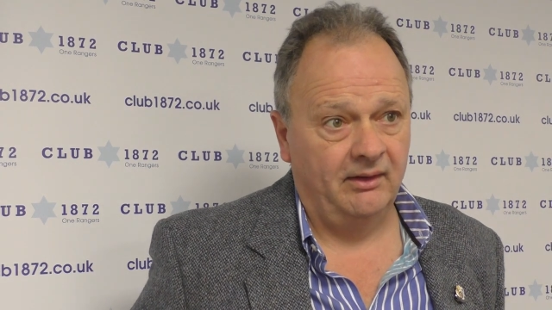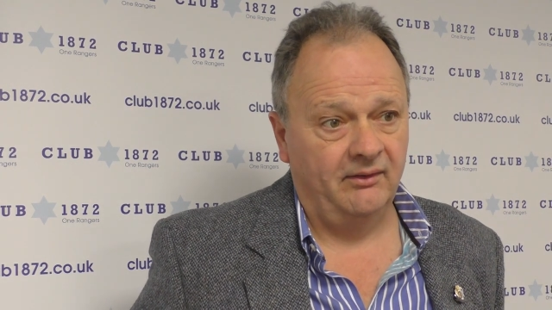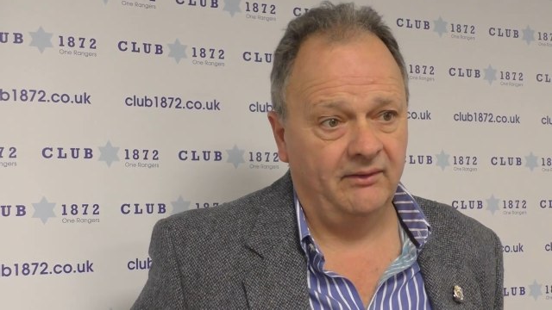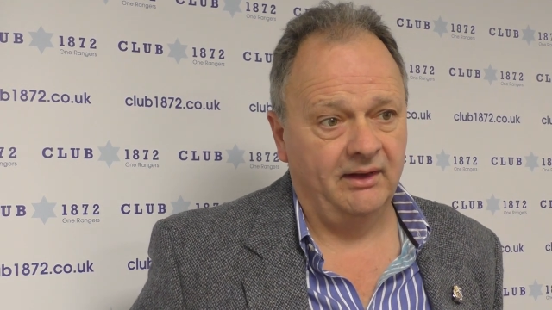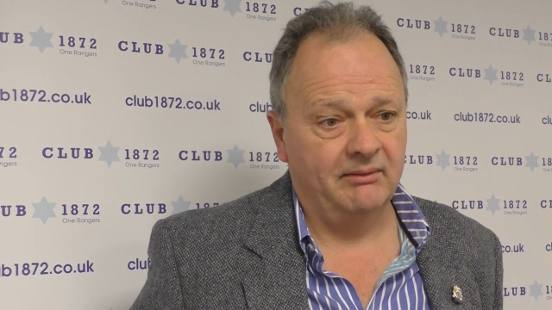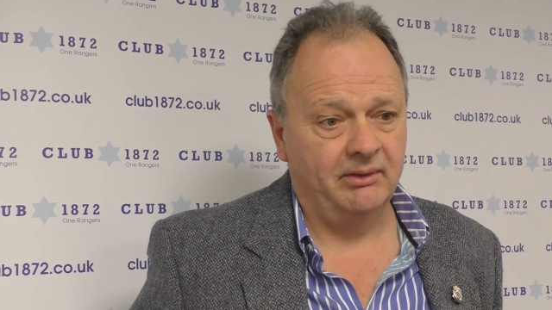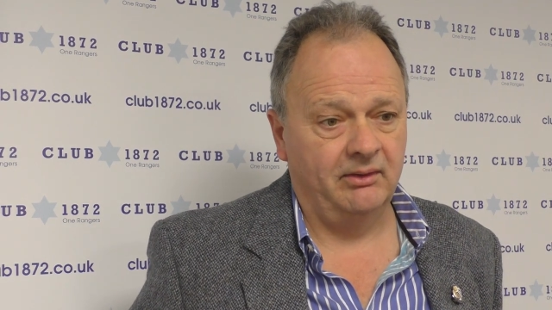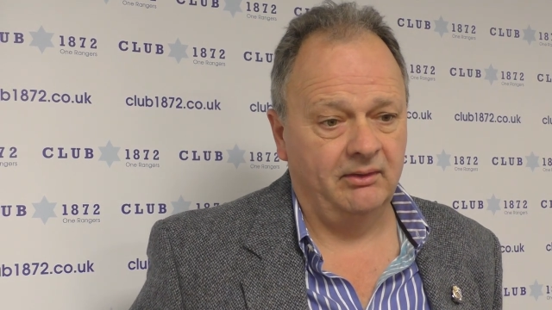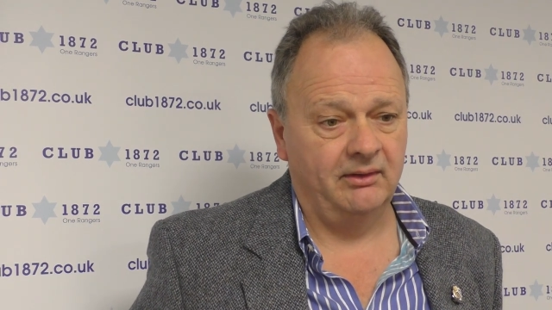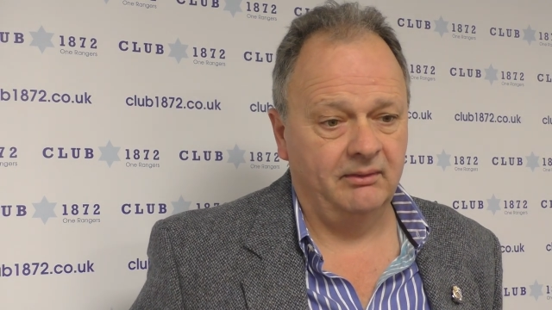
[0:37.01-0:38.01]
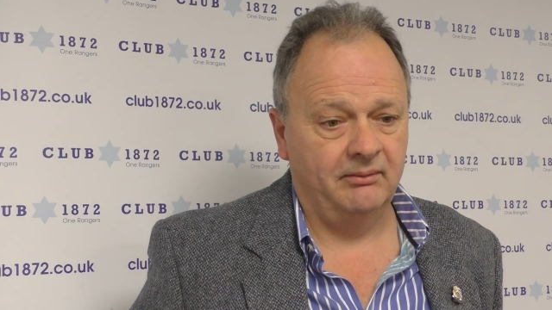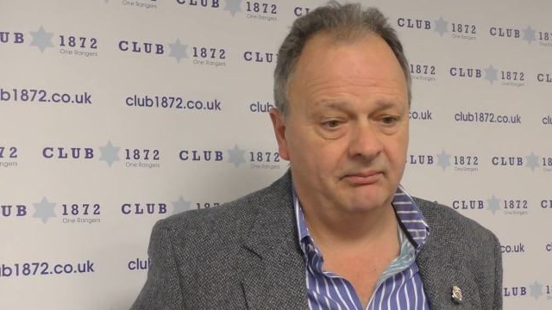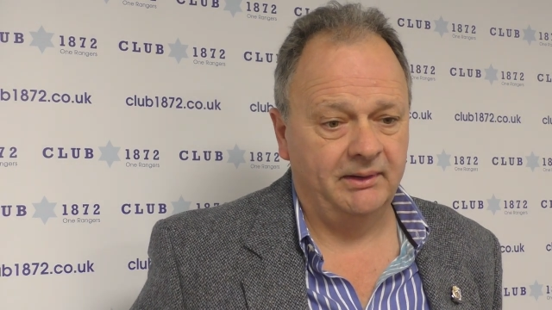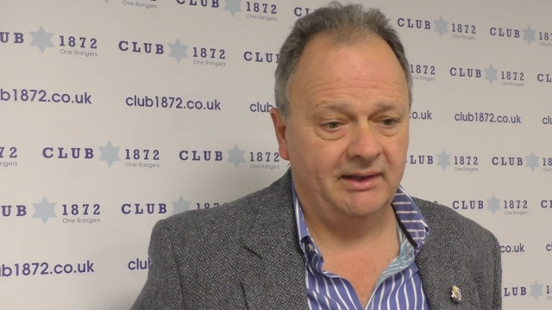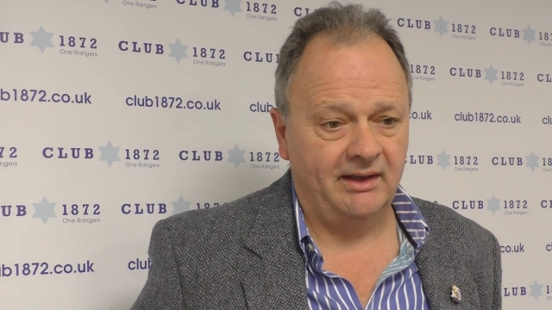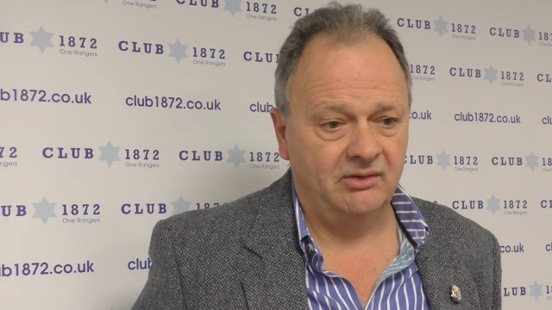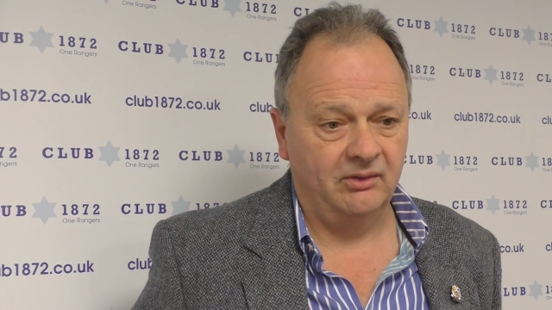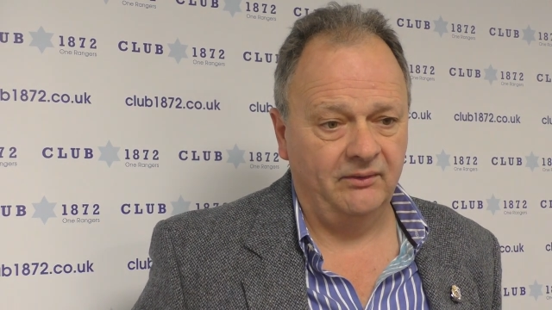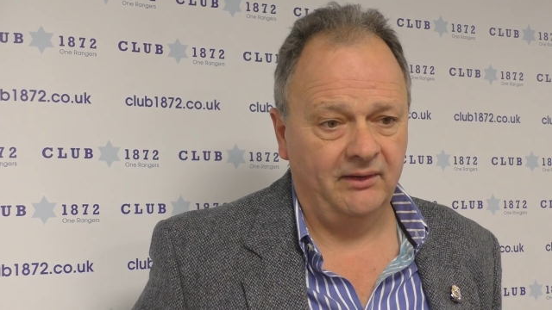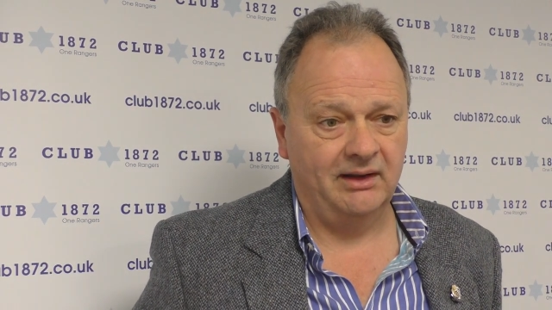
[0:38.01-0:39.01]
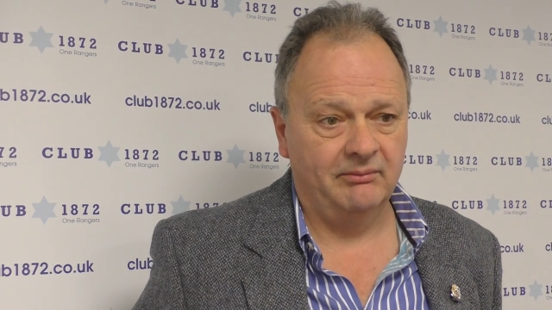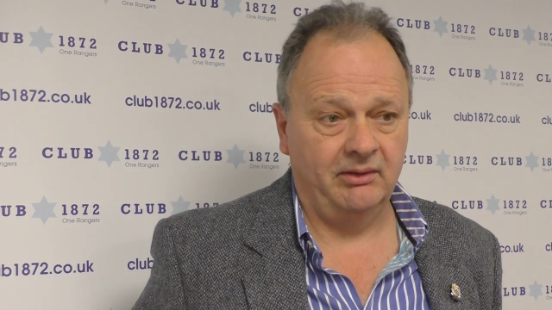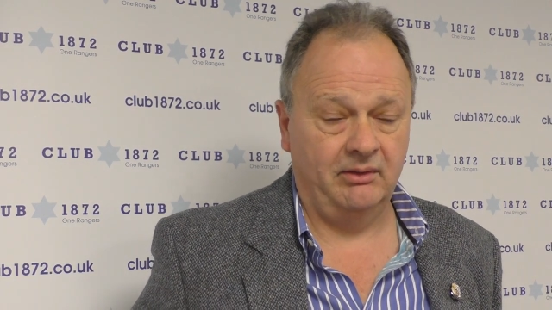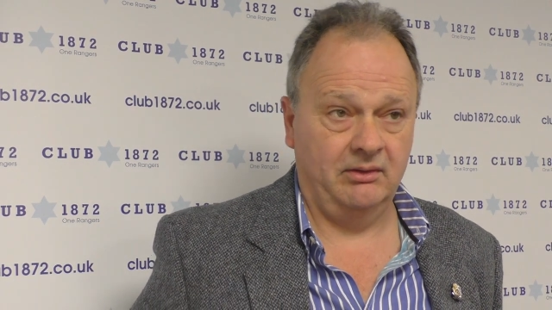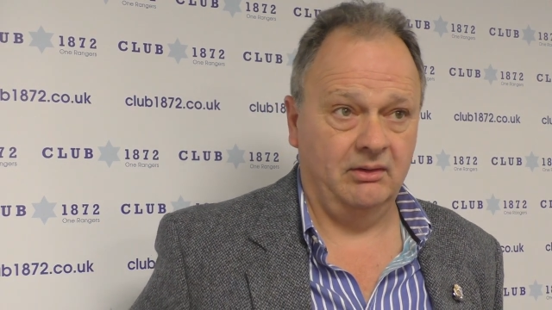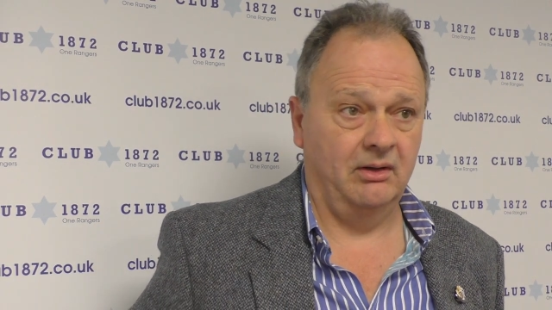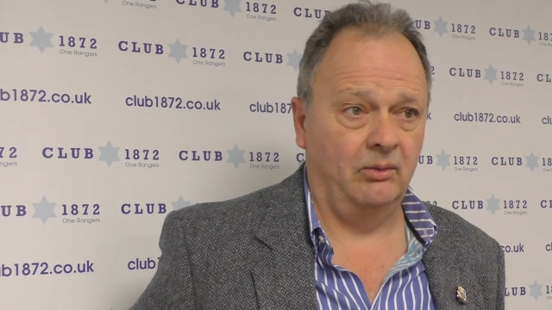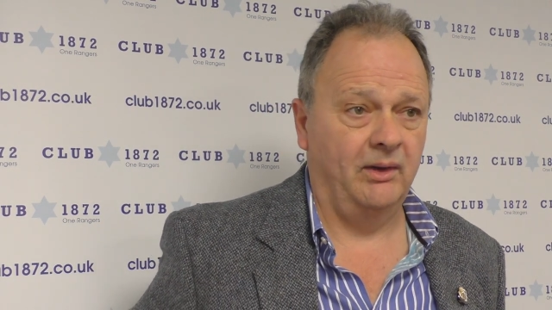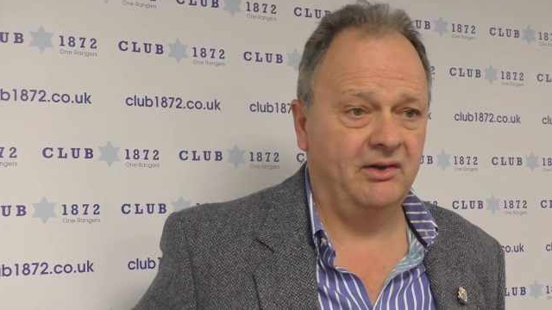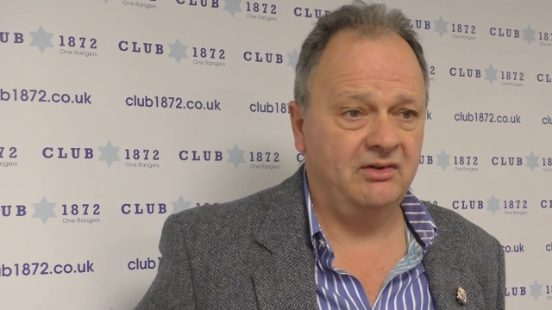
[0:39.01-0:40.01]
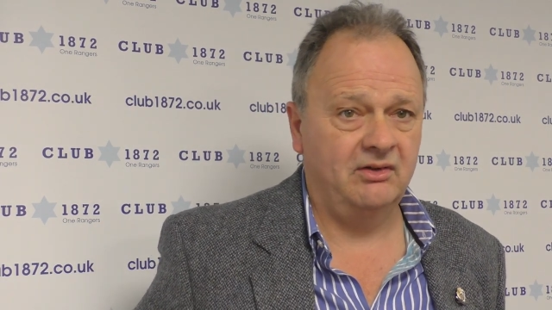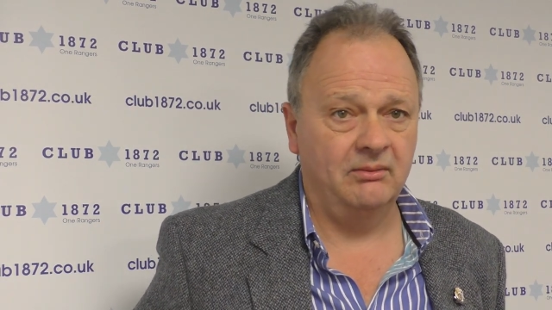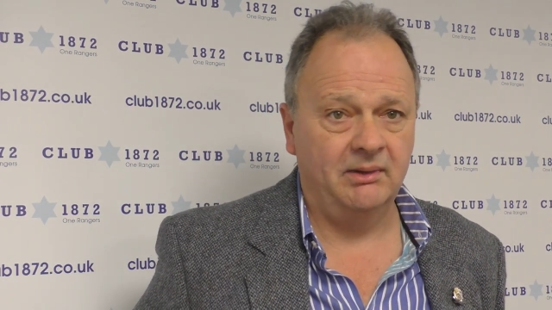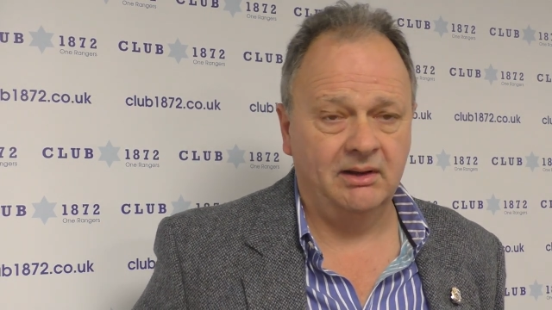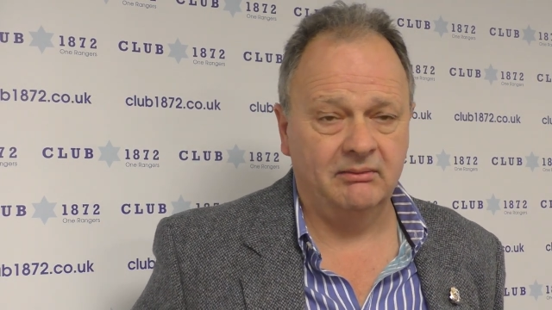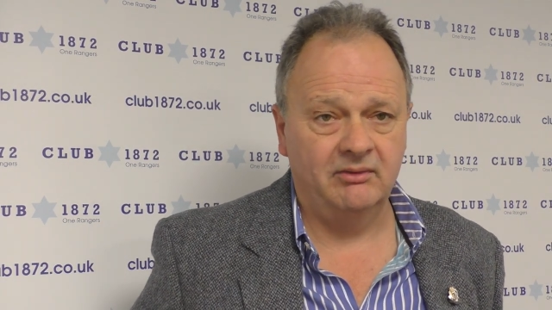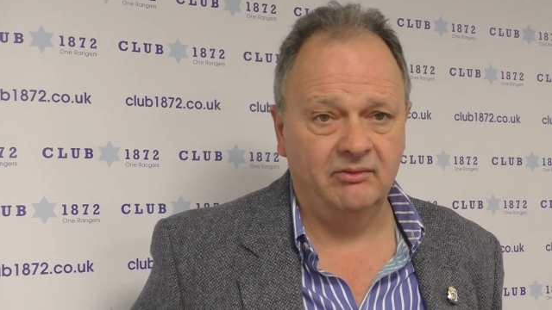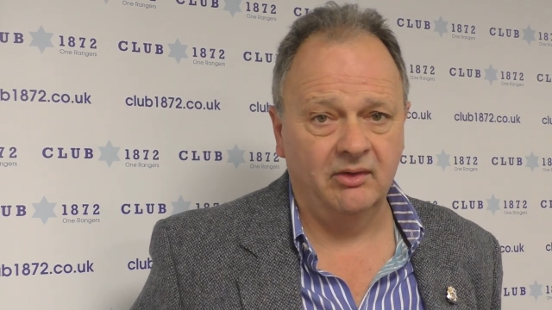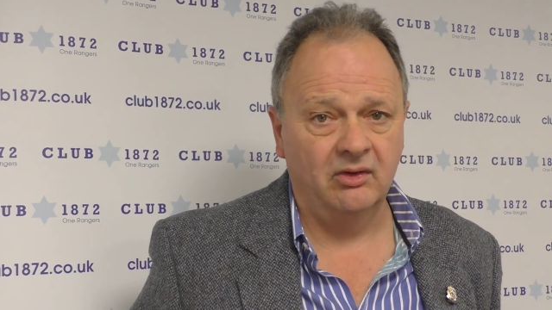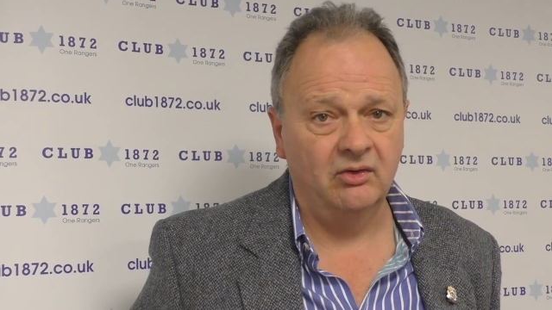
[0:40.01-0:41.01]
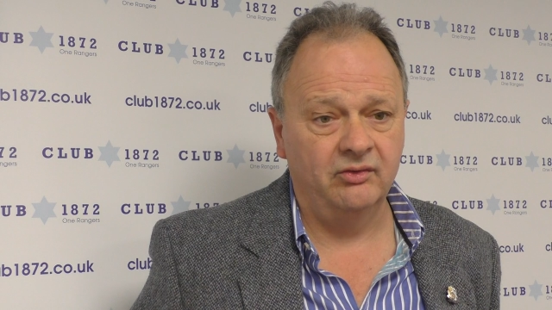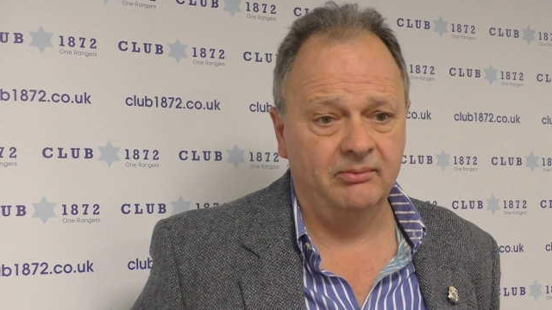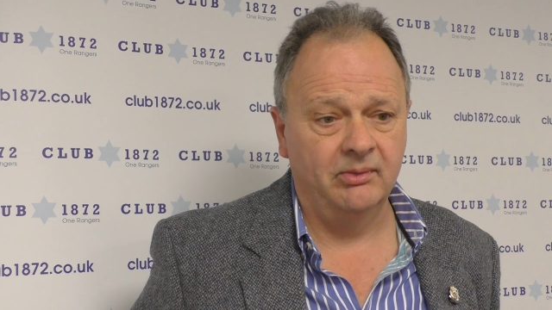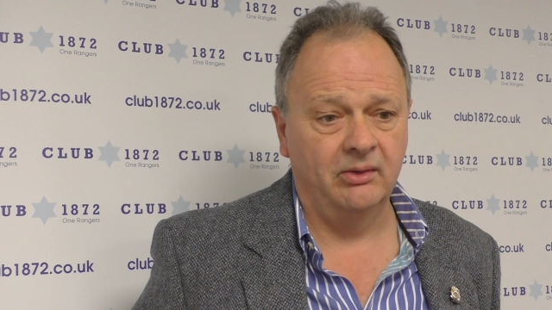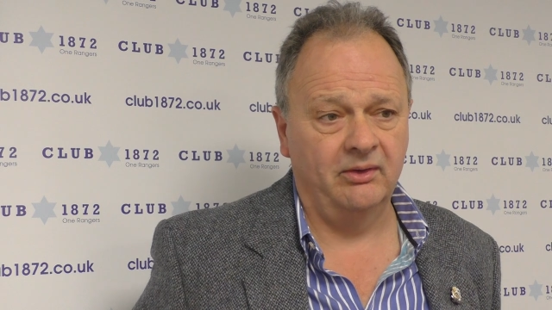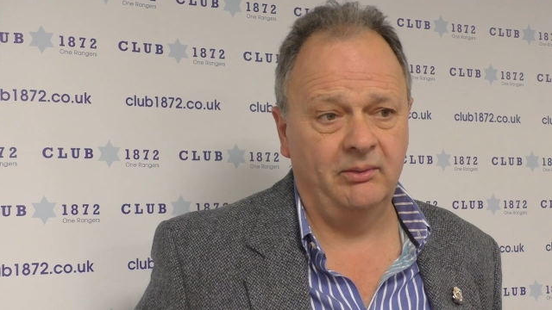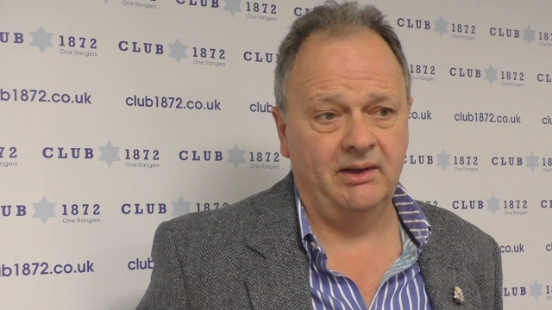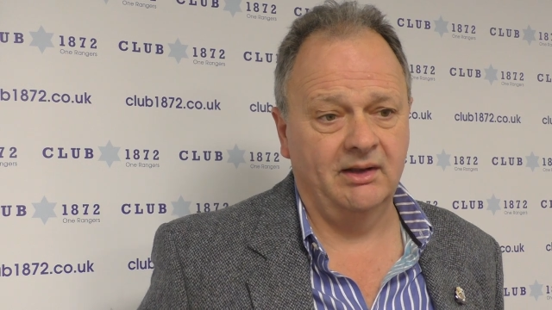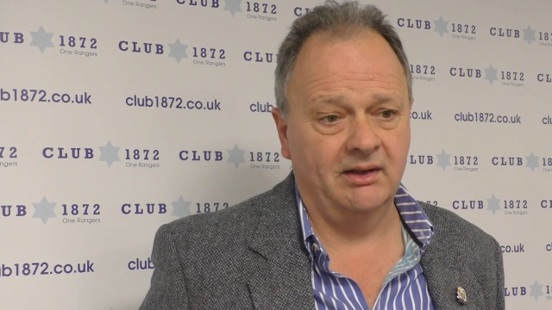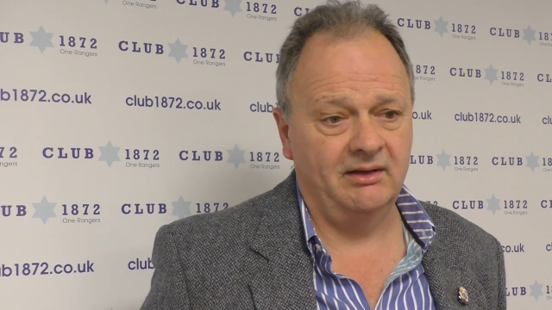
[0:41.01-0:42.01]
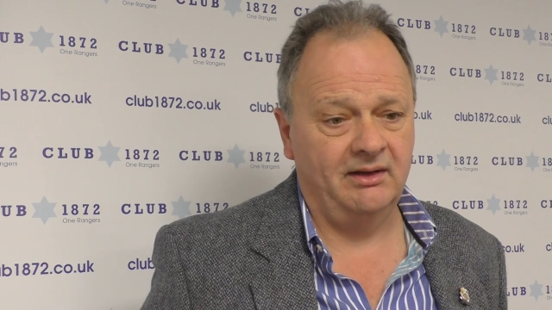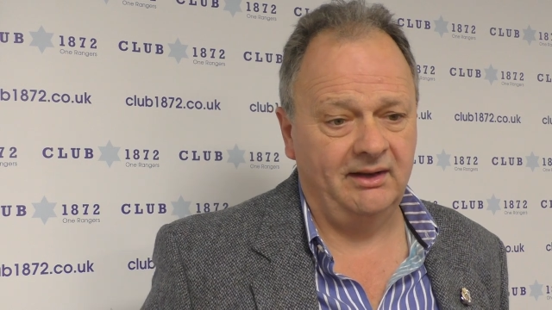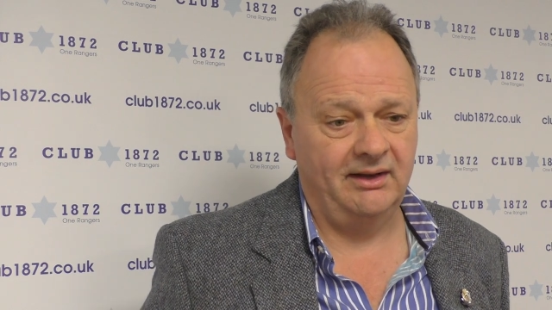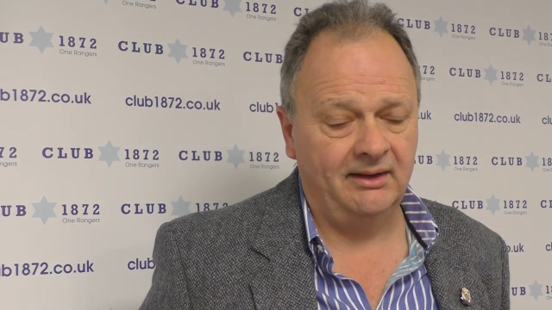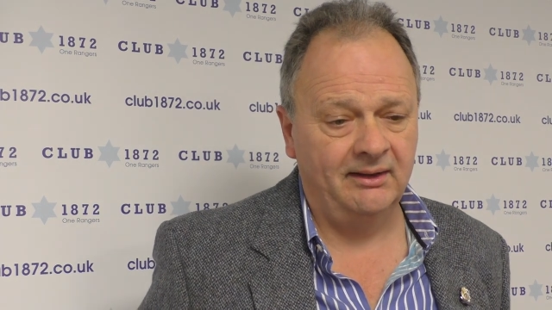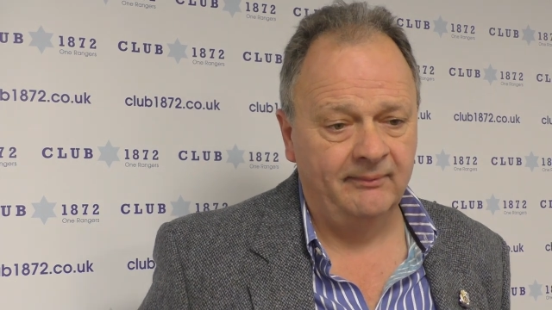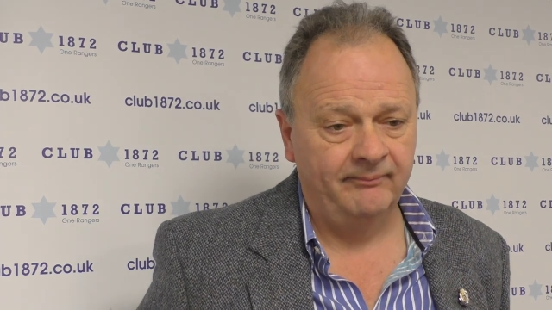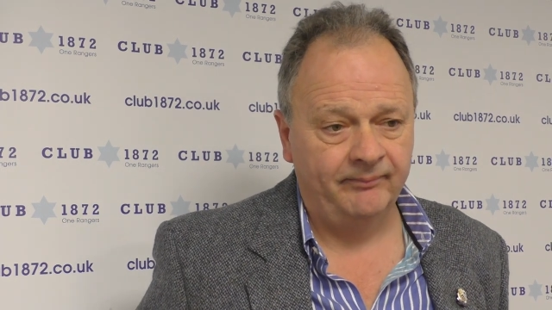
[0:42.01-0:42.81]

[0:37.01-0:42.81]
think about the potential, think about our wish to become involved more than we are today,